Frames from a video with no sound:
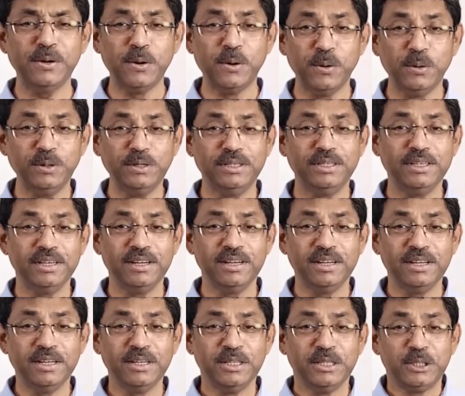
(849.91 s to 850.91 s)
good
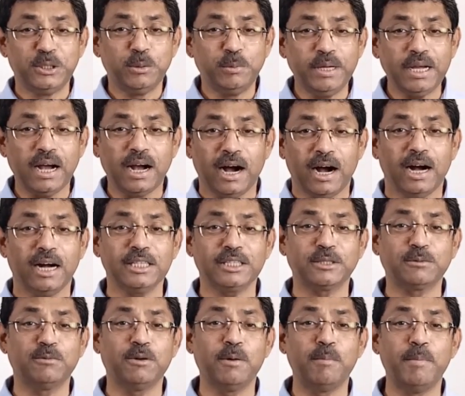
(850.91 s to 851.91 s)
to be
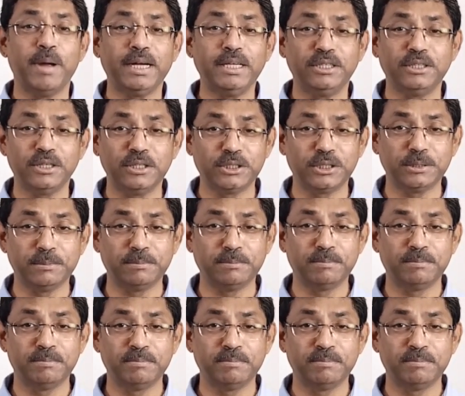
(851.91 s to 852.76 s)
asked for mentorship